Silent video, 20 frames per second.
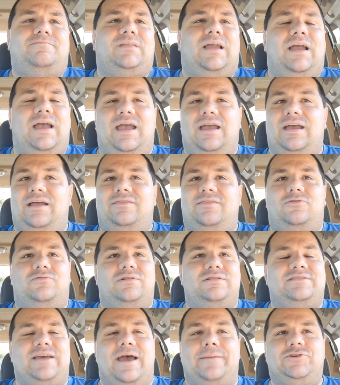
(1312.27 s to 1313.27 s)
And the
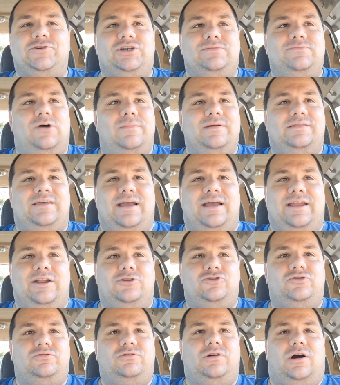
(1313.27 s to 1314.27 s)
redemption moment that
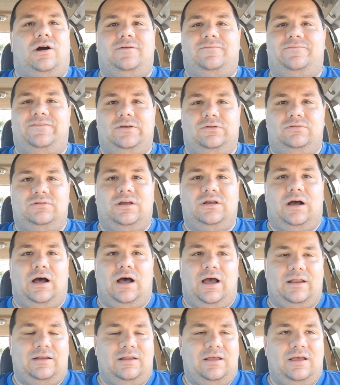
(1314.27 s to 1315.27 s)
Andrew Garfield
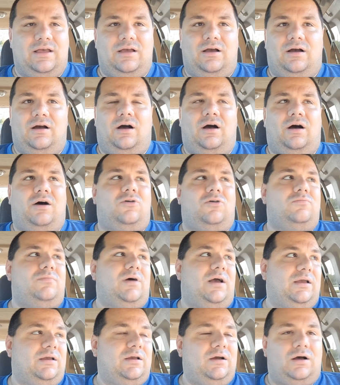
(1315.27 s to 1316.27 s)
got, oh
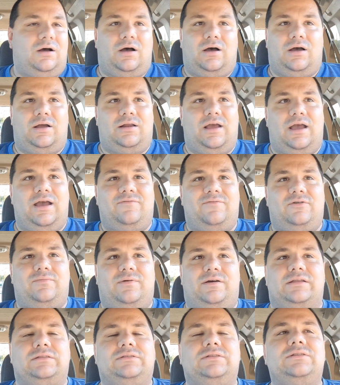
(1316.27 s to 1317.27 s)
my God,
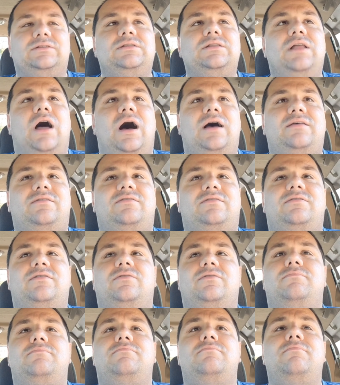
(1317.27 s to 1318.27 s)
everybody lost their
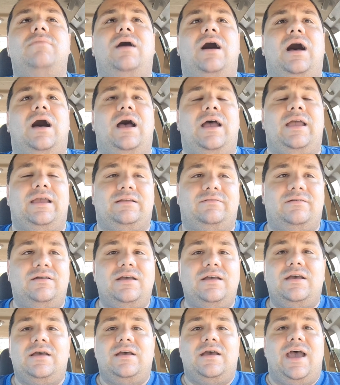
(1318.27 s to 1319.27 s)
mind.
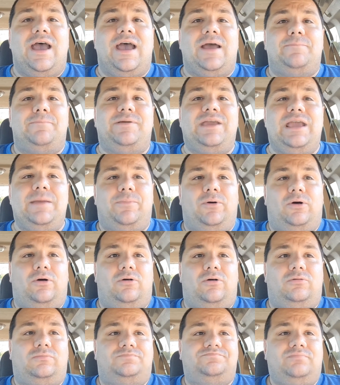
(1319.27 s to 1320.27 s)
And
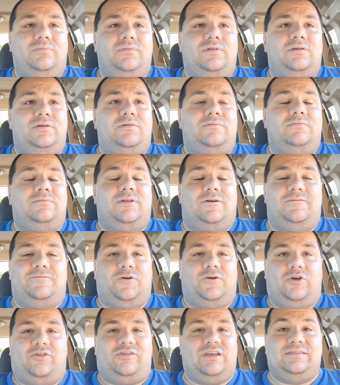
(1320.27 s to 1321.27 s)
people, the
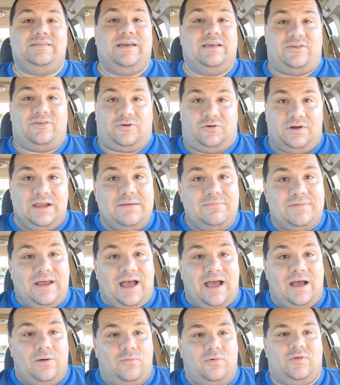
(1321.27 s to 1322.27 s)
first thing they screamed
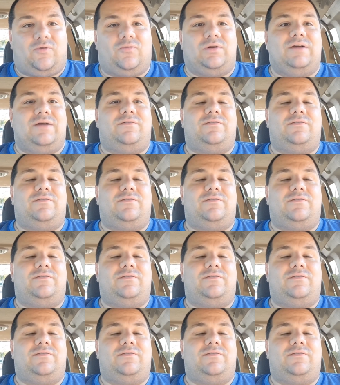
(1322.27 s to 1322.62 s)
at was whenever